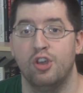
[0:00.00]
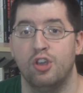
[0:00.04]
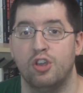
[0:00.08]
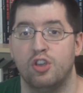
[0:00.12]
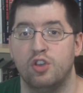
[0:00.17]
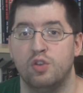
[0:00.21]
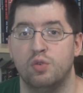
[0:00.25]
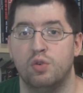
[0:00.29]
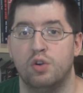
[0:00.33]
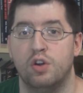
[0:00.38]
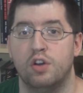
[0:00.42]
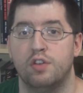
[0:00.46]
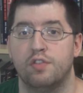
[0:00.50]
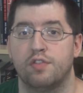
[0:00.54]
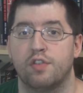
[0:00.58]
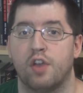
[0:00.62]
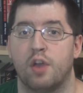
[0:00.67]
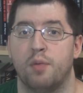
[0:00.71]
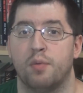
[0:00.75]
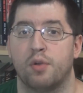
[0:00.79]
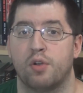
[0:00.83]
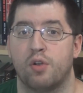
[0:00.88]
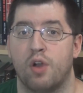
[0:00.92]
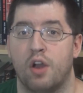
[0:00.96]
you will have
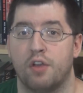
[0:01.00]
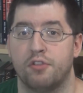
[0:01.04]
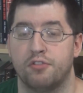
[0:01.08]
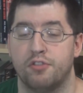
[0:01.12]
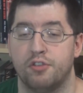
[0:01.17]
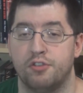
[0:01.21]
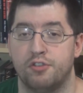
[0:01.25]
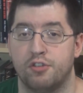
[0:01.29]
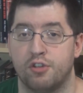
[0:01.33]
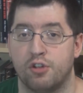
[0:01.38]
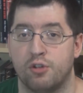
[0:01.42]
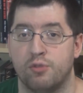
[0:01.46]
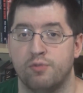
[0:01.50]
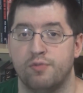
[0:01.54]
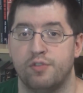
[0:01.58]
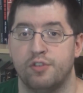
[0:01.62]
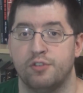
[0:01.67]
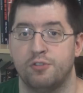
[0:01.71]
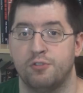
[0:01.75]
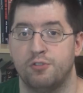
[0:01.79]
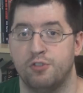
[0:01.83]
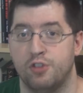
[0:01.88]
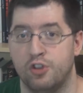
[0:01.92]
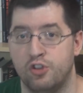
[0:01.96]
come across the term
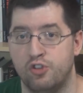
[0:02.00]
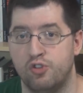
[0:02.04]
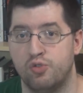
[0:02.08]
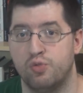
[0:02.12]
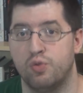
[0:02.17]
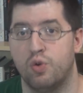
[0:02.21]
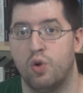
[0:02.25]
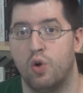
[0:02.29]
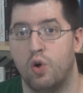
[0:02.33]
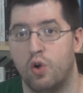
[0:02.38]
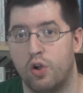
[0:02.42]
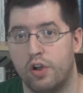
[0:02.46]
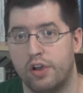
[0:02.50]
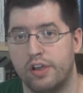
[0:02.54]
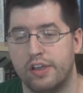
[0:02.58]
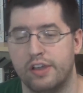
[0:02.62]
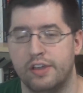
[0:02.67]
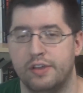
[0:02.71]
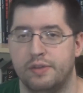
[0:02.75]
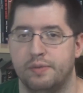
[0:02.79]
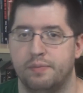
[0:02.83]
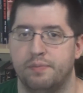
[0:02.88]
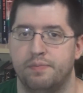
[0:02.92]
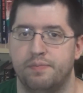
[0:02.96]
vestigial
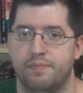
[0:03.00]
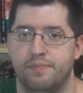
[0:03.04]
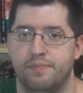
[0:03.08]
organ.